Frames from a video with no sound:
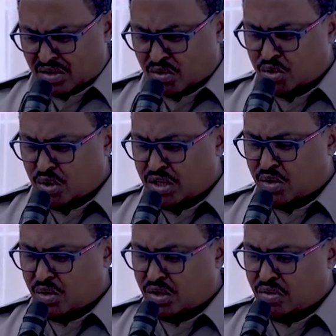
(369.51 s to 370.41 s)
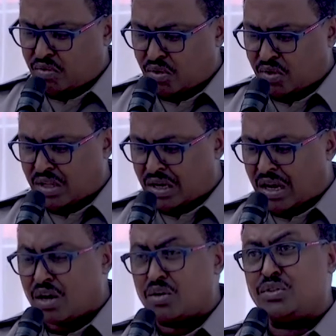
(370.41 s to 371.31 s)
to join you here for the
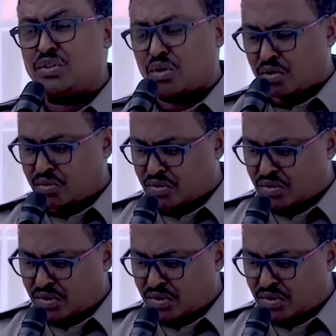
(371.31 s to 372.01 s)
launch of